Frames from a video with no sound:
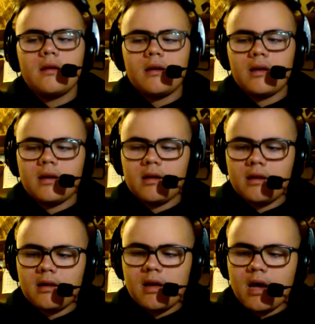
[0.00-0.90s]
And
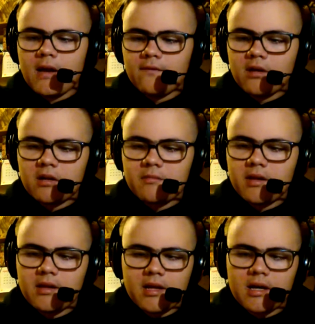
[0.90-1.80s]
I have not
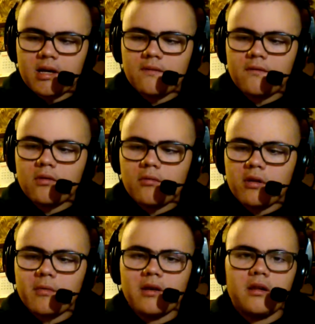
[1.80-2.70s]
been that. I've always
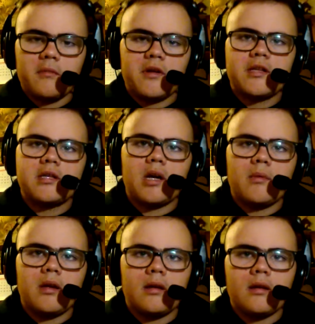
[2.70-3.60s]
been a little bit chubby.